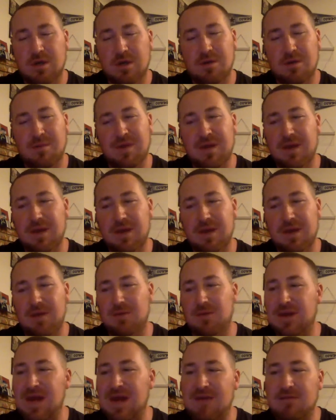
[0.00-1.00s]
Hey, we're gonna
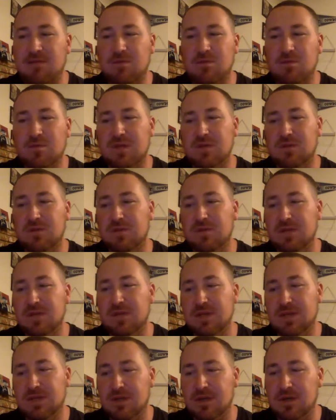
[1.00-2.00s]
have a really, really
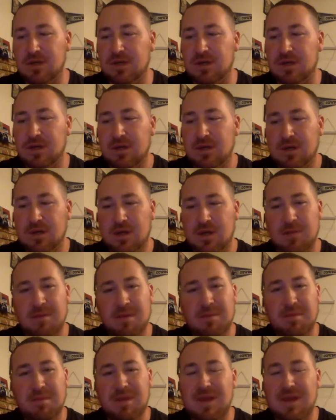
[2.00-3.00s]
good
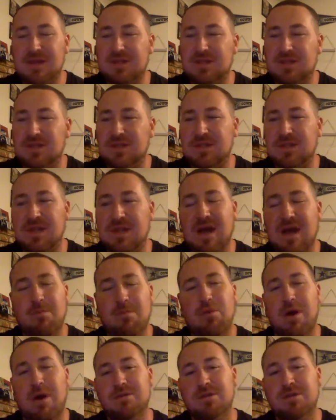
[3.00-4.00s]
NBA season. I
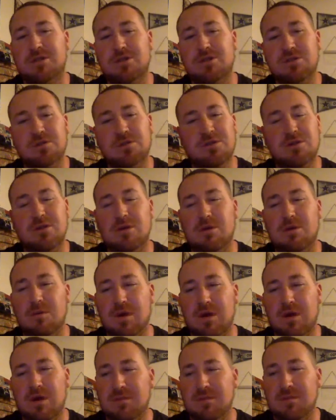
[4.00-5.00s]
promise you, you don't
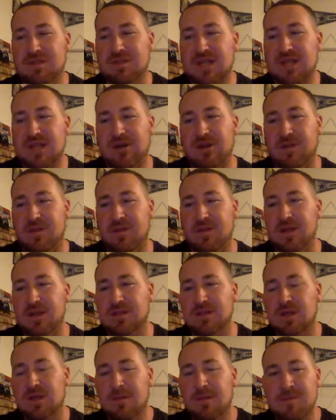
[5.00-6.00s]
want to miss out on
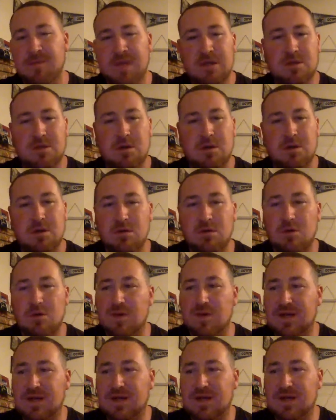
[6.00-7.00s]
this. So real
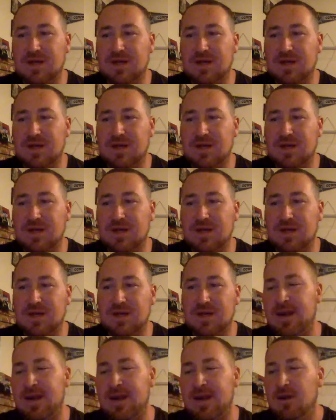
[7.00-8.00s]
quick, tonight we
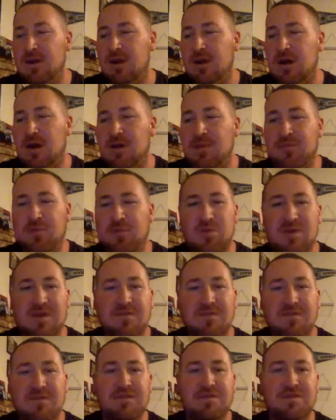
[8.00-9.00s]
had
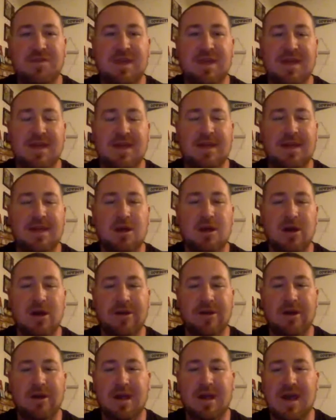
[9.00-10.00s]
315
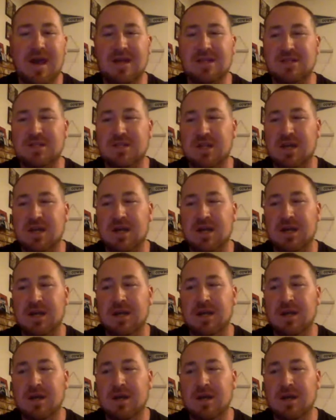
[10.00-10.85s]
on our cash line